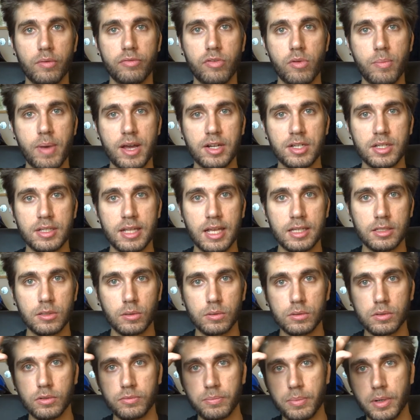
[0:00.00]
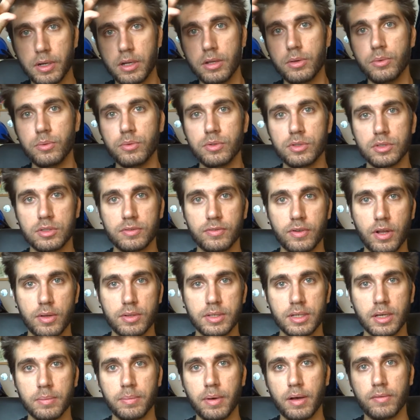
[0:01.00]
If you imagine they're sort of balloons
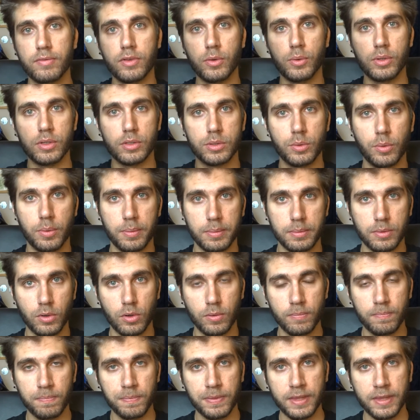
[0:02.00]
floating above you in the swimming pool,